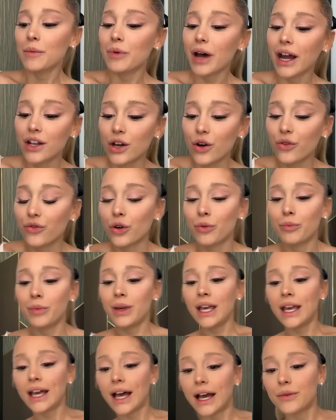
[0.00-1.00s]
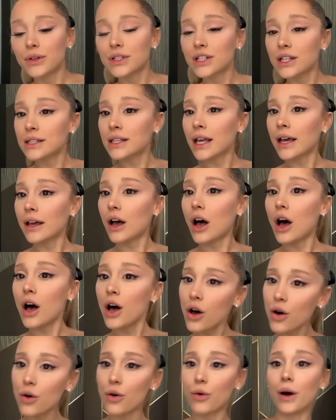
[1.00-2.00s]
But I know for me, I was just like,
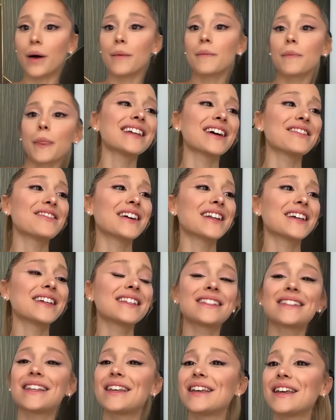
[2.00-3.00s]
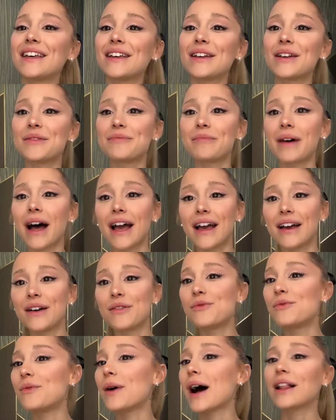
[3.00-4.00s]
oh, I want to see my
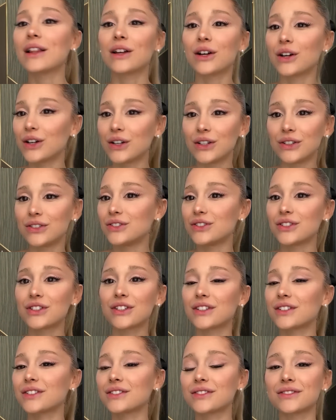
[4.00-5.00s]
well-earned